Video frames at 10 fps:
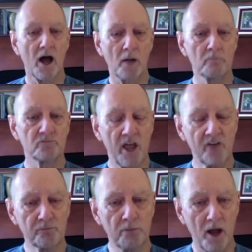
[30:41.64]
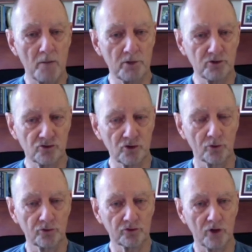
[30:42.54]
death by
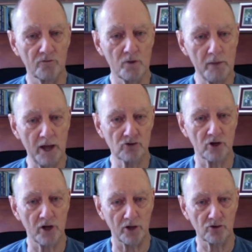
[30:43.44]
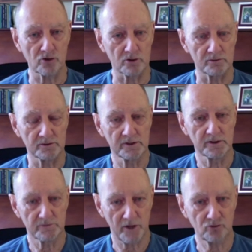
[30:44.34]
misuse of imagination.
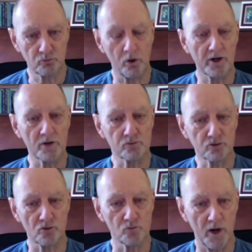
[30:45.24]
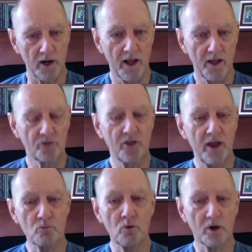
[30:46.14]
That's what it should really.
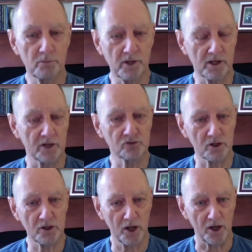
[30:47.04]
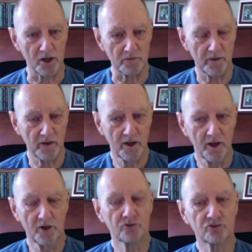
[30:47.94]
Then we begin to learn.
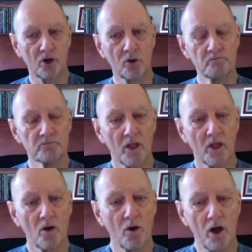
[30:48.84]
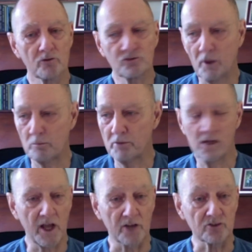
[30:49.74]
So somebody
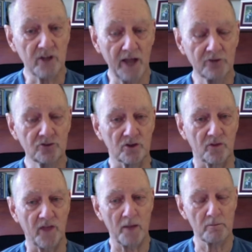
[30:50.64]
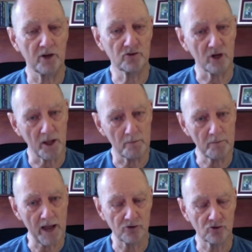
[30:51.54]
gets cancer, they immediately
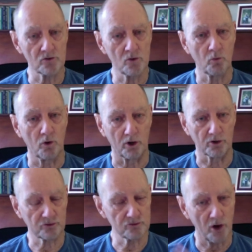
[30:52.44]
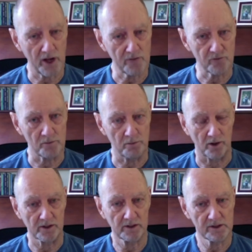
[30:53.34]
imagine the worst. Not
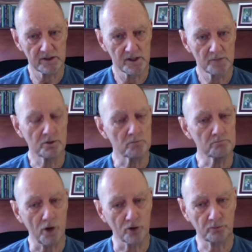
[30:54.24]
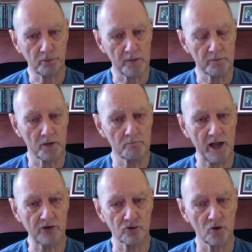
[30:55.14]
everybody, but most people
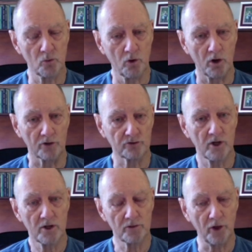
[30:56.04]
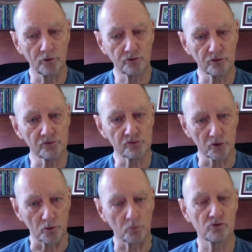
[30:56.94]
imagine the worst. Those who
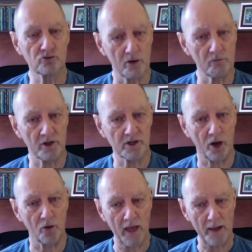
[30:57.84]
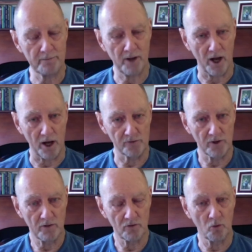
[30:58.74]
do will generally go that path,
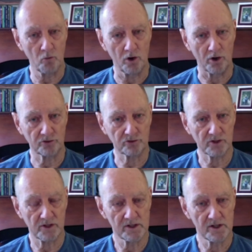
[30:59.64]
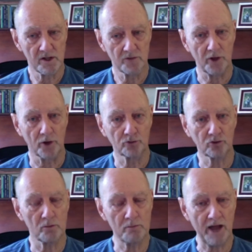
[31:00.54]
the worst. Those
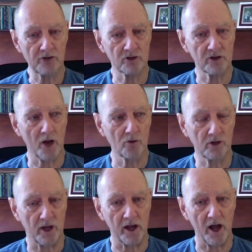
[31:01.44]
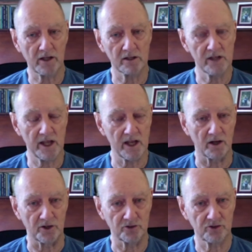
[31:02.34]
who imagine, okay, I can heal
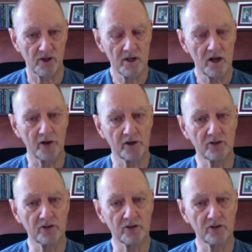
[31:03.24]
this, I need to